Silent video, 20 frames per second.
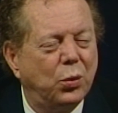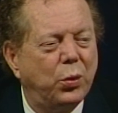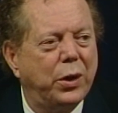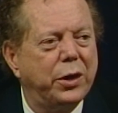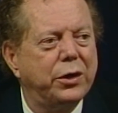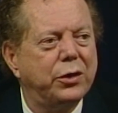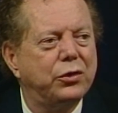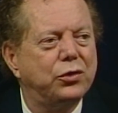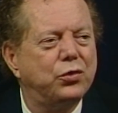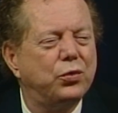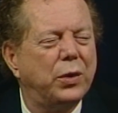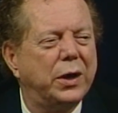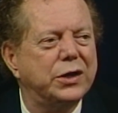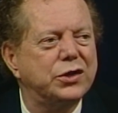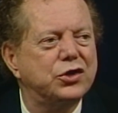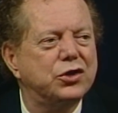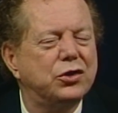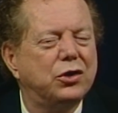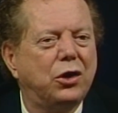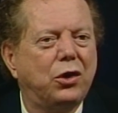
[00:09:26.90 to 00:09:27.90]
So, what a
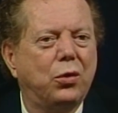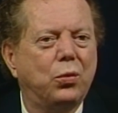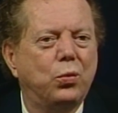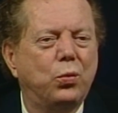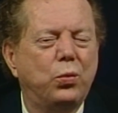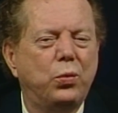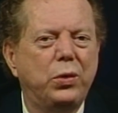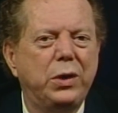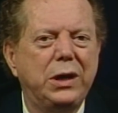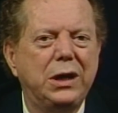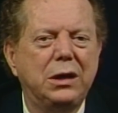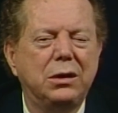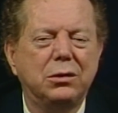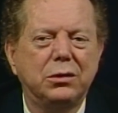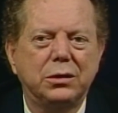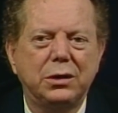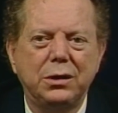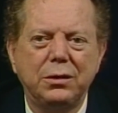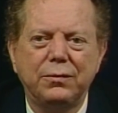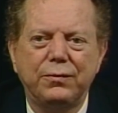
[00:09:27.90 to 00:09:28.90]
direction are we
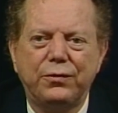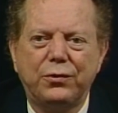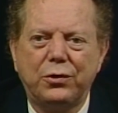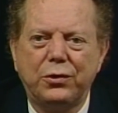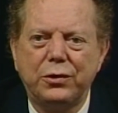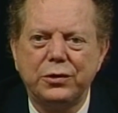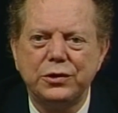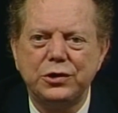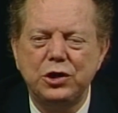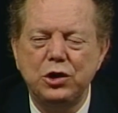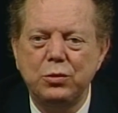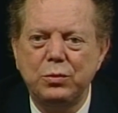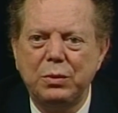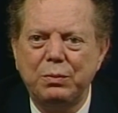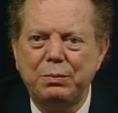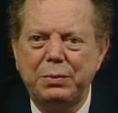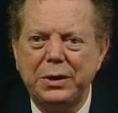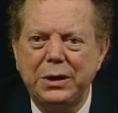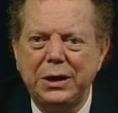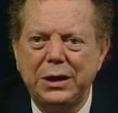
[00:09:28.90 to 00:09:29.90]
looking for as
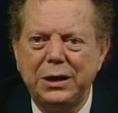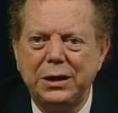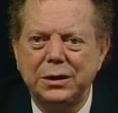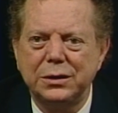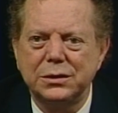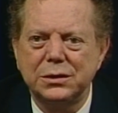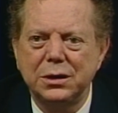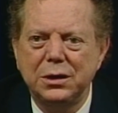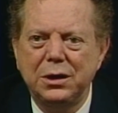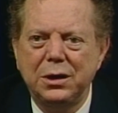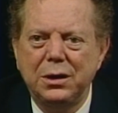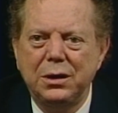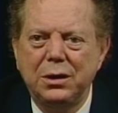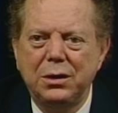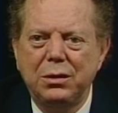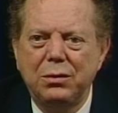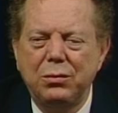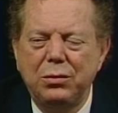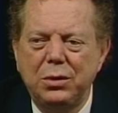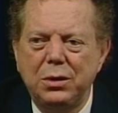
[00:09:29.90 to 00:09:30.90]
human beings?
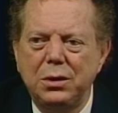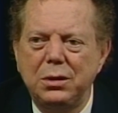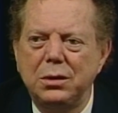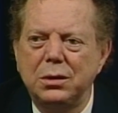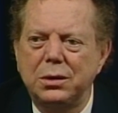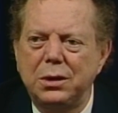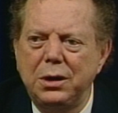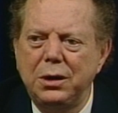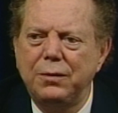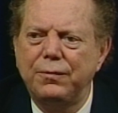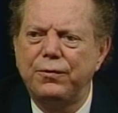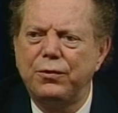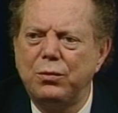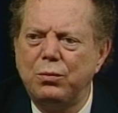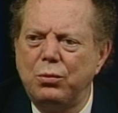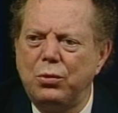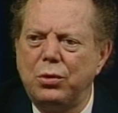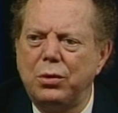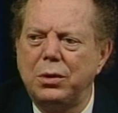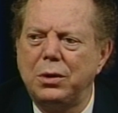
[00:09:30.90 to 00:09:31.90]
We're looking
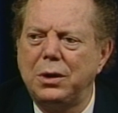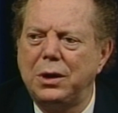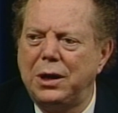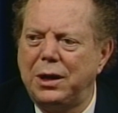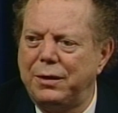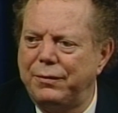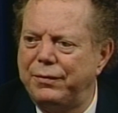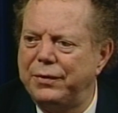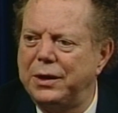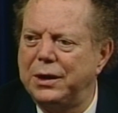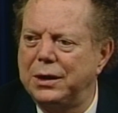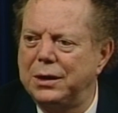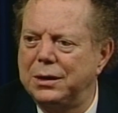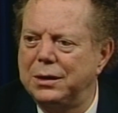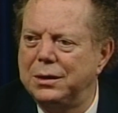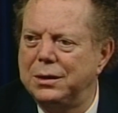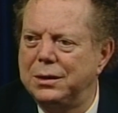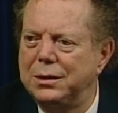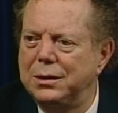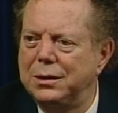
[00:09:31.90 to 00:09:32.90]
for more
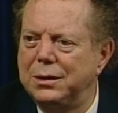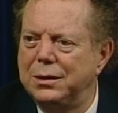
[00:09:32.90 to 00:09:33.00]
loving.